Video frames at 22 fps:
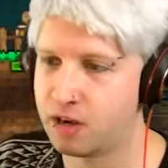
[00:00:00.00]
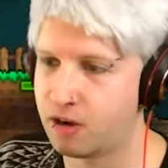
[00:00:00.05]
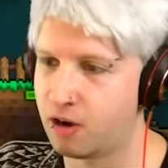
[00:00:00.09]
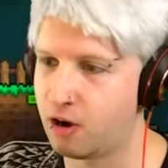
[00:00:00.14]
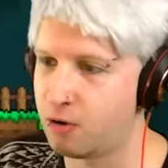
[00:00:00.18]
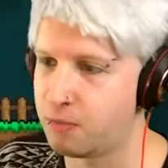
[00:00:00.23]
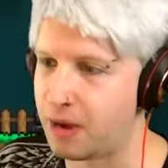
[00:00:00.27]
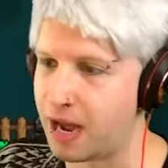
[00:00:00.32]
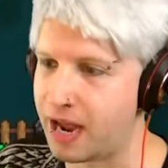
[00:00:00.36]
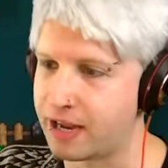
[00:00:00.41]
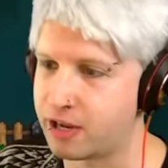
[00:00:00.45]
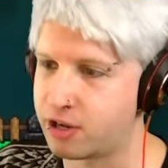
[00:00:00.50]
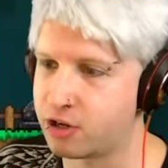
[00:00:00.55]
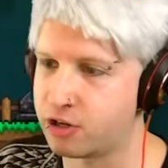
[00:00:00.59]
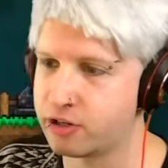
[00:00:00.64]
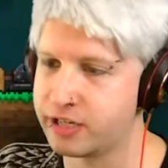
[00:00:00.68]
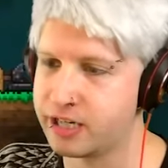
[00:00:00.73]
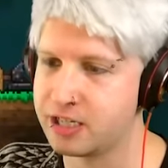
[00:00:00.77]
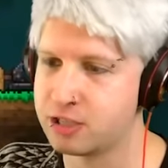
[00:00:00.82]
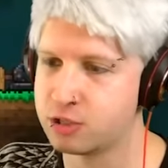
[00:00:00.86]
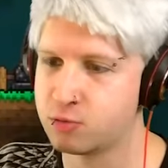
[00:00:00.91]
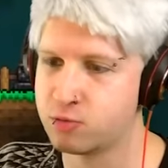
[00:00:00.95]
Oh my
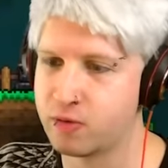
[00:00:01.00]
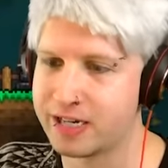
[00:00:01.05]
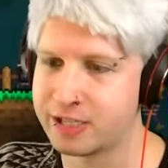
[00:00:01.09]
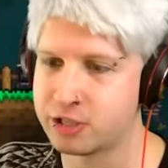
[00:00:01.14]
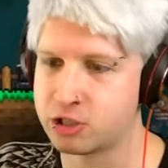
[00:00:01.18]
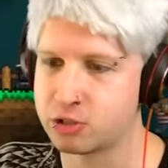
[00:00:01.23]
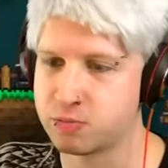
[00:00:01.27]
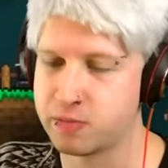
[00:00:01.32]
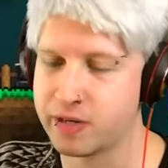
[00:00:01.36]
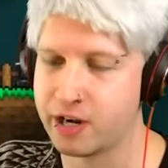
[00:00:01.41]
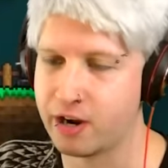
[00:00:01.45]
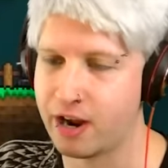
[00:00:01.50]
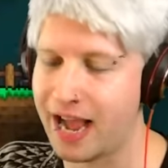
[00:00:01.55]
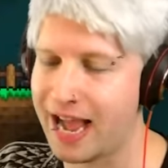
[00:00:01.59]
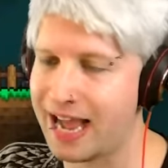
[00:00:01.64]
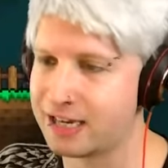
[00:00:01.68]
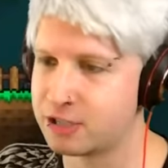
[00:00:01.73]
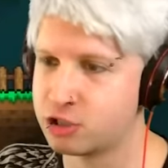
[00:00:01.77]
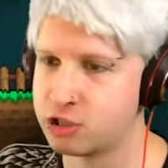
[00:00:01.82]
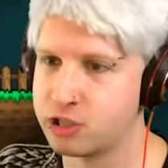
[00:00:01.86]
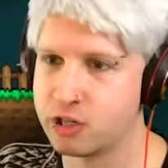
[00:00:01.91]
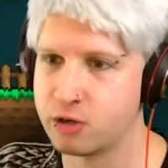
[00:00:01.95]
goodness gracious, we are
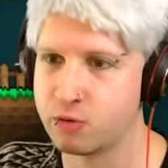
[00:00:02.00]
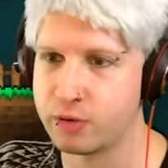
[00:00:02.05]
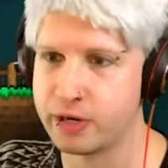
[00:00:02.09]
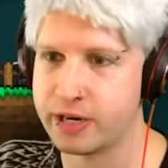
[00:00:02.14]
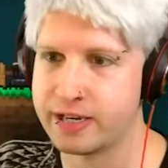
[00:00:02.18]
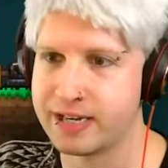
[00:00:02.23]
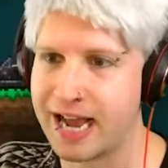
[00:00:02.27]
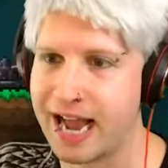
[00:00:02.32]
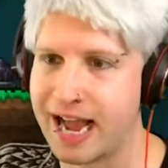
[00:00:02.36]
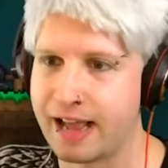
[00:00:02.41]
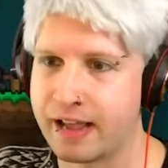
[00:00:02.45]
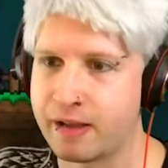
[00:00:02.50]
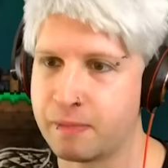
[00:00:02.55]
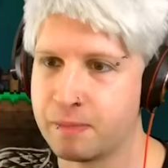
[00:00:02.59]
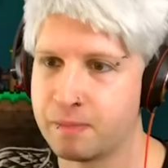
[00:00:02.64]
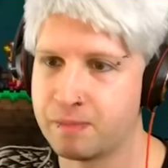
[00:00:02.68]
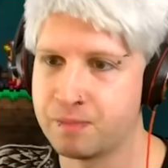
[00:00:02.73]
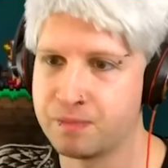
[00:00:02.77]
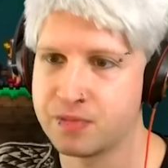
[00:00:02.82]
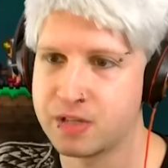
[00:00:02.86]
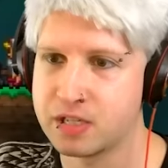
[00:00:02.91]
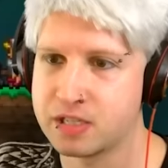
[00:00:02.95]
actually going to die.
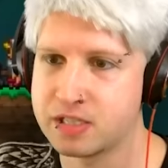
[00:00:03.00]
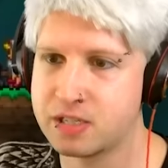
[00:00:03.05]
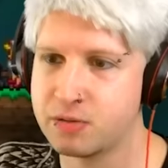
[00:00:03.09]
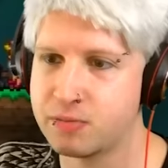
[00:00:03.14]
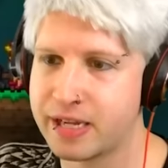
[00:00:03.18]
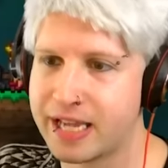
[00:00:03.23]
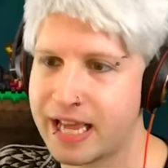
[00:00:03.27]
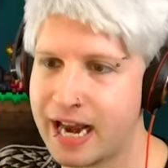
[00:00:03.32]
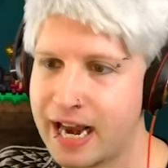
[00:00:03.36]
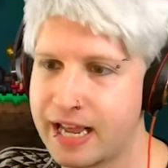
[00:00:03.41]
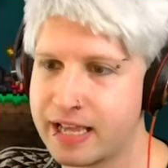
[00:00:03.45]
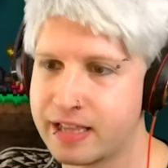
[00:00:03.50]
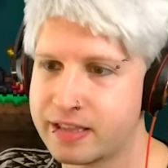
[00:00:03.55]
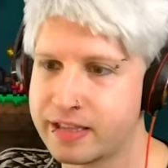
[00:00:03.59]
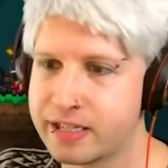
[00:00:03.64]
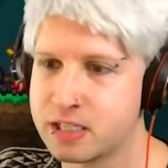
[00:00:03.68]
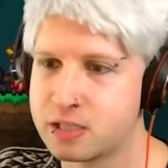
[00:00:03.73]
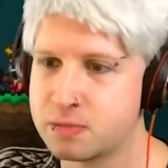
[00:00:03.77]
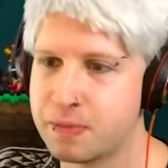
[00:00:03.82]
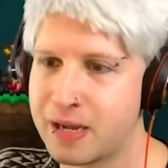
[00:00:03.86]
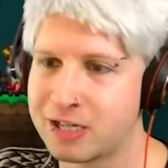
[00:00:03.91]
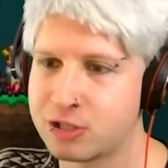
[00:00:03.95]
Did we get
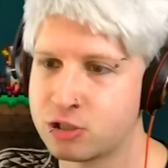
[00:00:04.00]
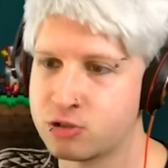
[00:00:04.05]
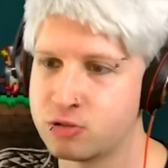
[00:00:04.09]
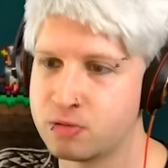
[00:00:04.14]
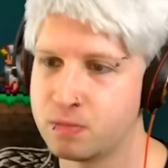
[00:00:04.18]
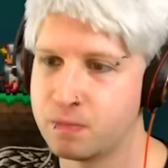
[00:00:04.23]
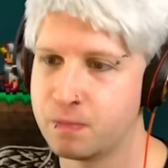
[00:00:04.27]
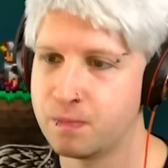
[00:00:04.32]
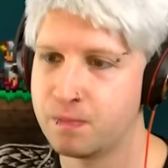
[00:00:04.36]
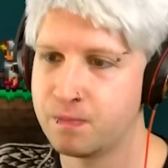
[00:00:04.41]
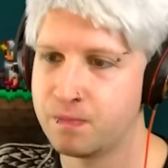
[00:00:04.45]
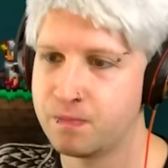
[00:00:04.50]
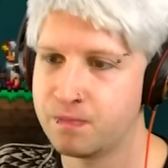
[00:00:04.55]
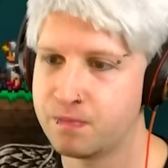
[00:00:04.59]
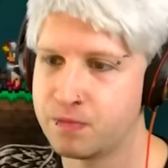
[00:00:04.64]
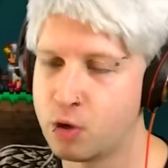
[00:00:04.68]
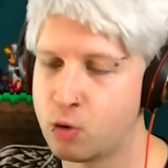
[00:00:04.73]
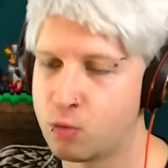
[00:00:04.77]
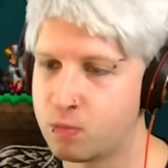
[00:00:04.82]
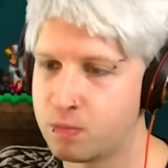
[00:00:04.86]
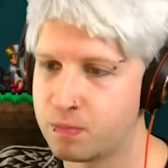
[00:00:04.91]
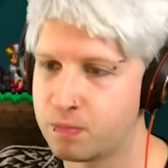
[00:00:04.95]
anything special?
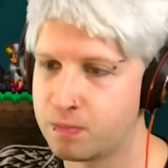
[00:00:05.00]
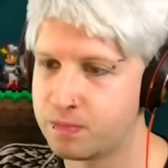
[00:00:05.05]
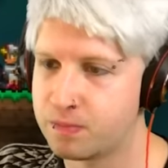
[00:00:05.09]
Nope.